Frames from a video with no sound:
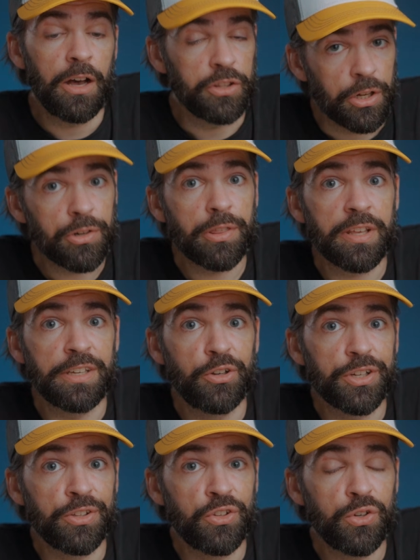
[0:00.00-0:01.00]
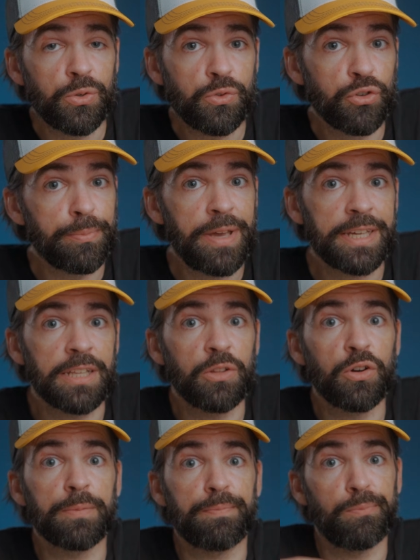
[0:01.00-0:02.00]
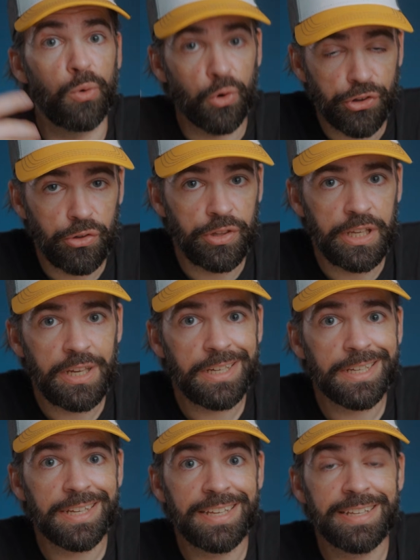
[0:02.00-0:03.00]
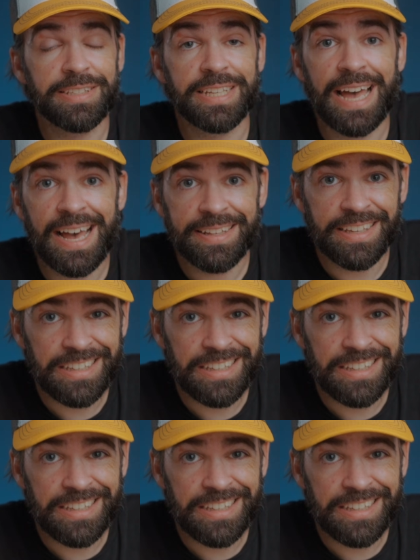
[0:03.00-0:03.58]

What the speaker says: Another thing you can do to make it look more unique is adding